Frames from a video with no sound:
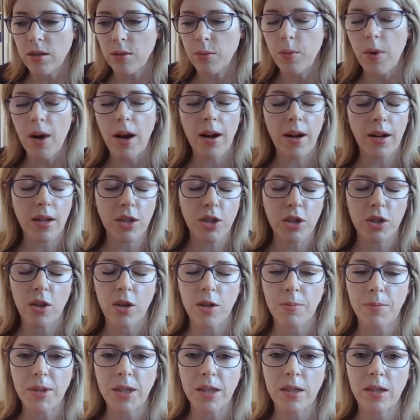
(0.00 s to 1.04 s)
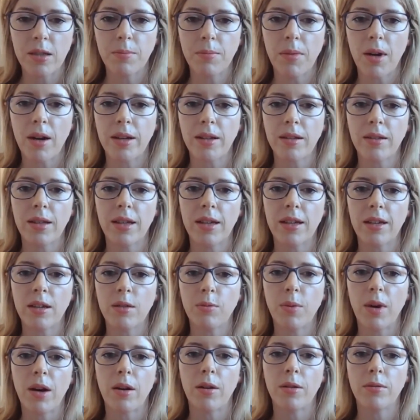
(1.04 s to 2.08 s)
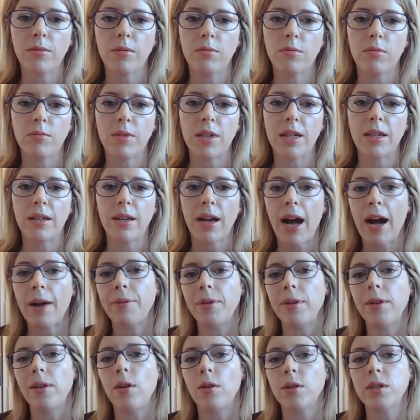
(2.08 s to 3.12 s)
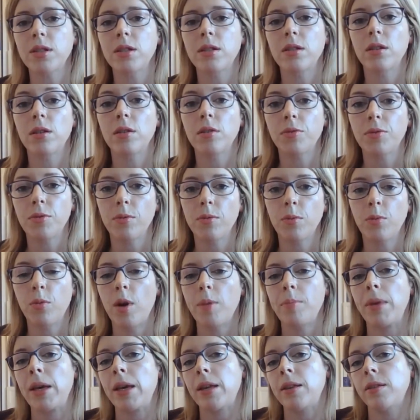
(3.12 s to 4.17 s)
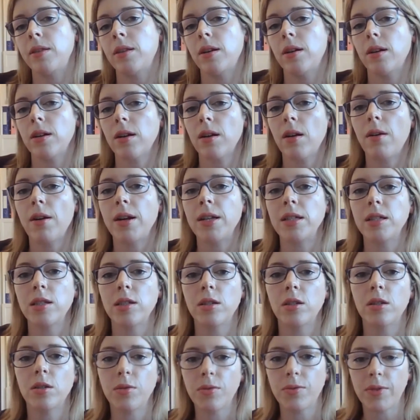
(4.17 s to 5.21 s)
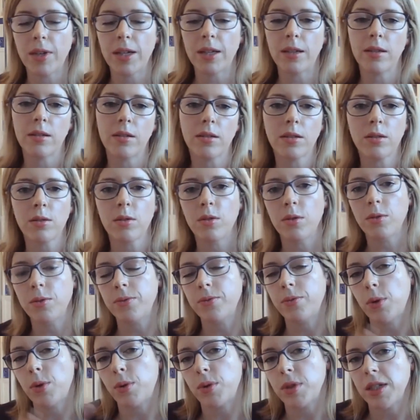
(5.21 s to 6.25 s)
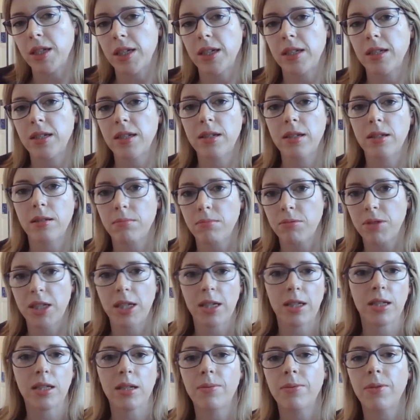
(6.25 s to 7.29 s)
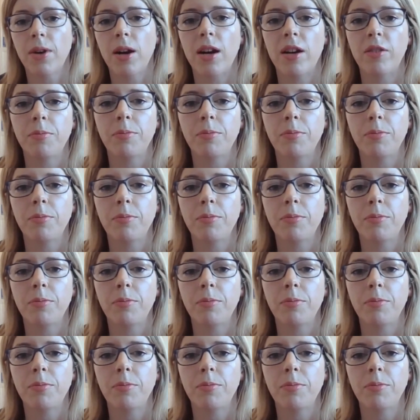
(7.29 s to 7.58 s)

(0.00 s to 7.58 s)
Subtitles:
workshops you might think, well, we have a lot of women that are kind of in the sort of 40 to 65